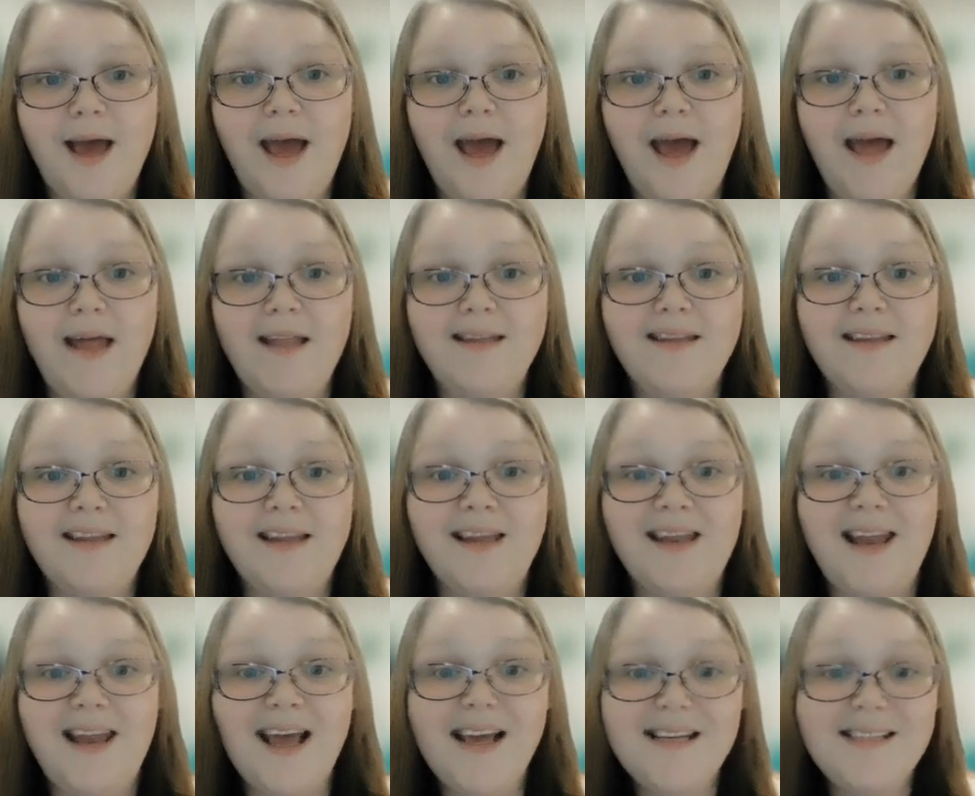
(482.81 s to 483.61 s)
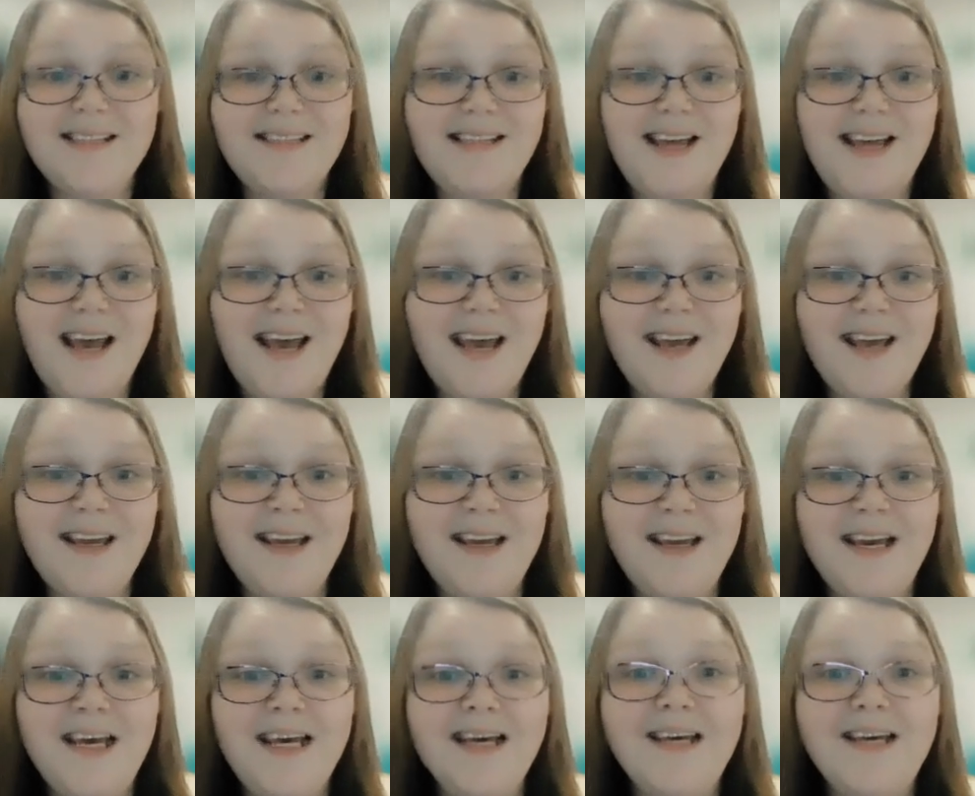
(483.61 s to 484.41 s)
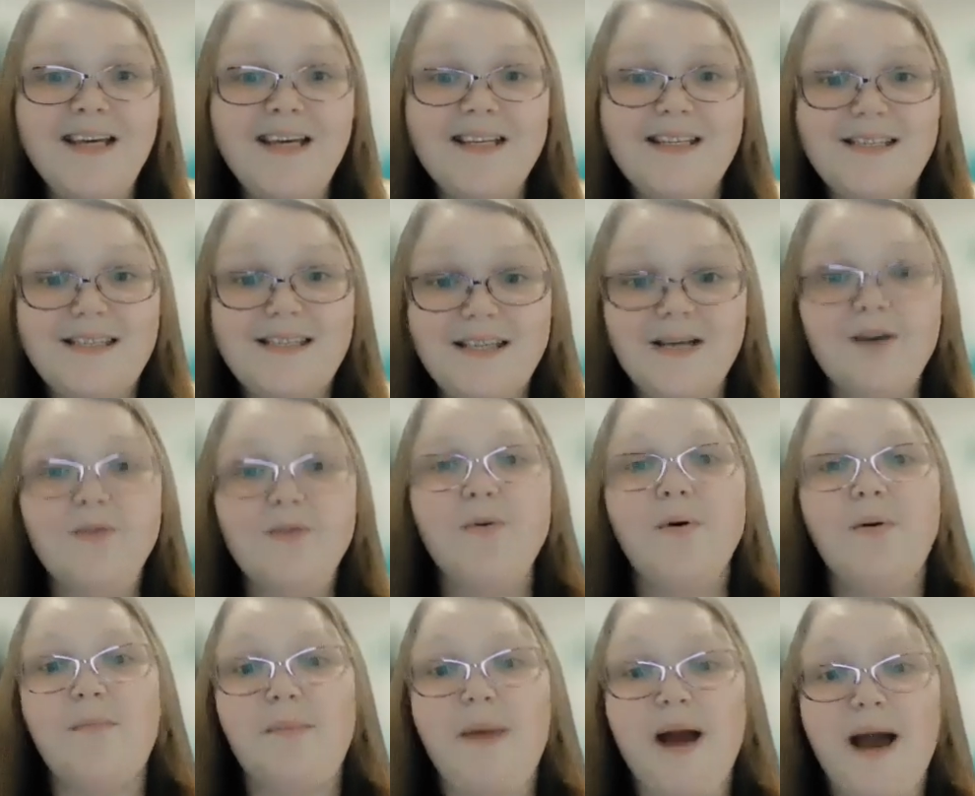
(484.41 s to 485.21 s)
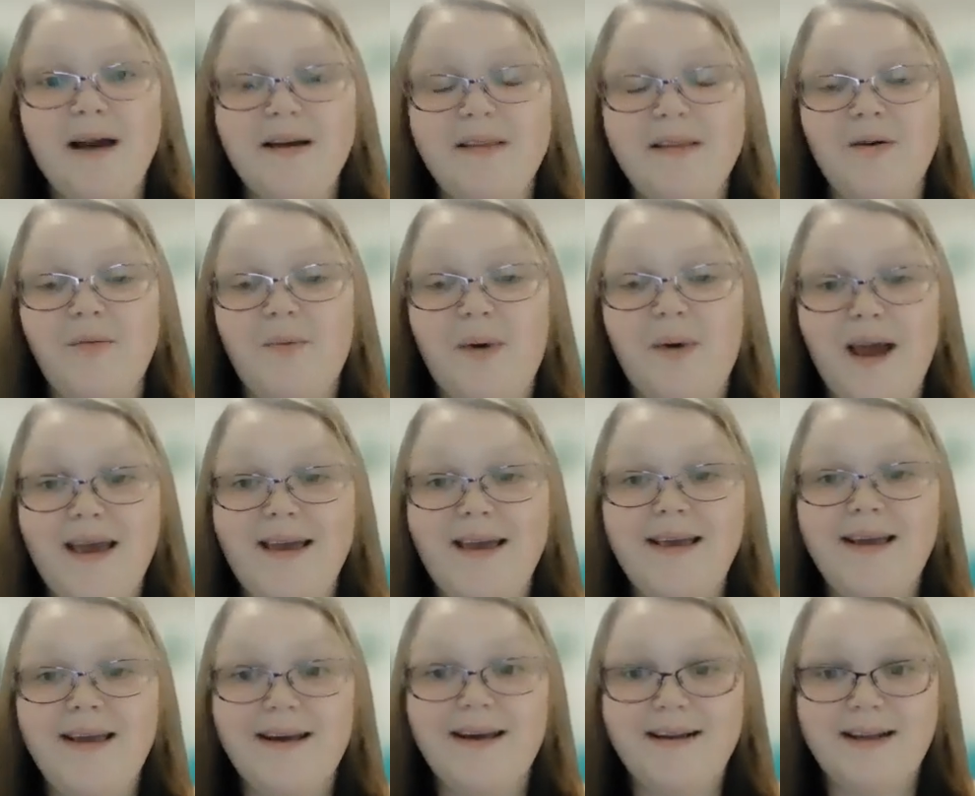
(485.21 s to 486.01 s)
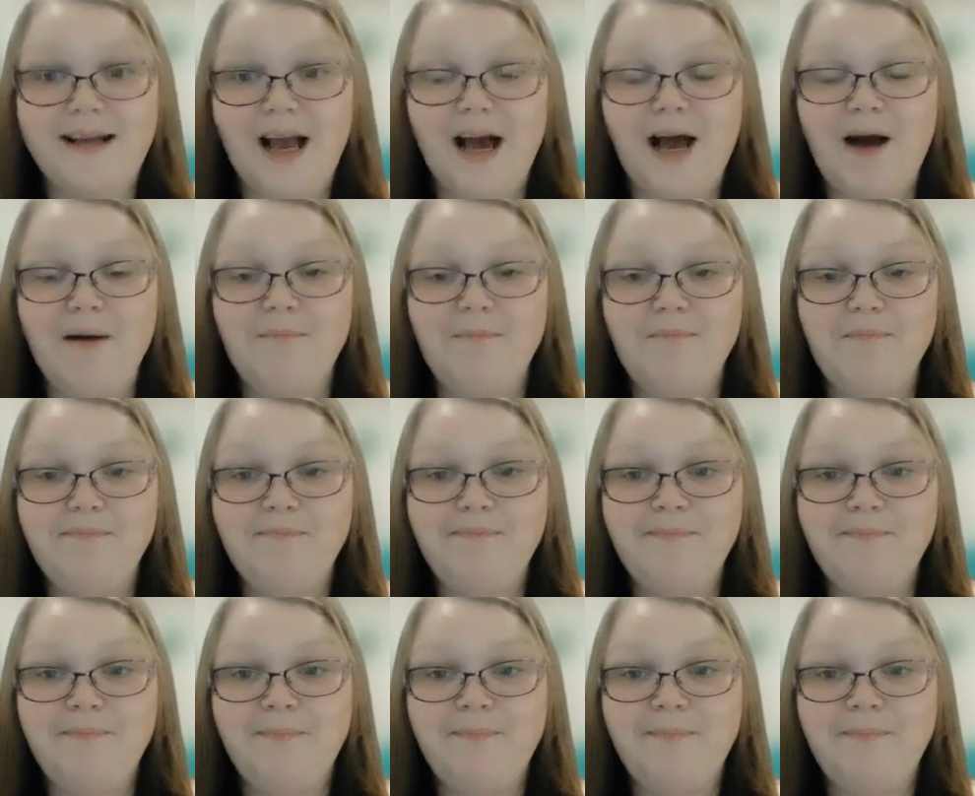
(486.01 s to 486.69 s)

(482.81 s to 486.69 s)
And the next day, he still went back the way he had come.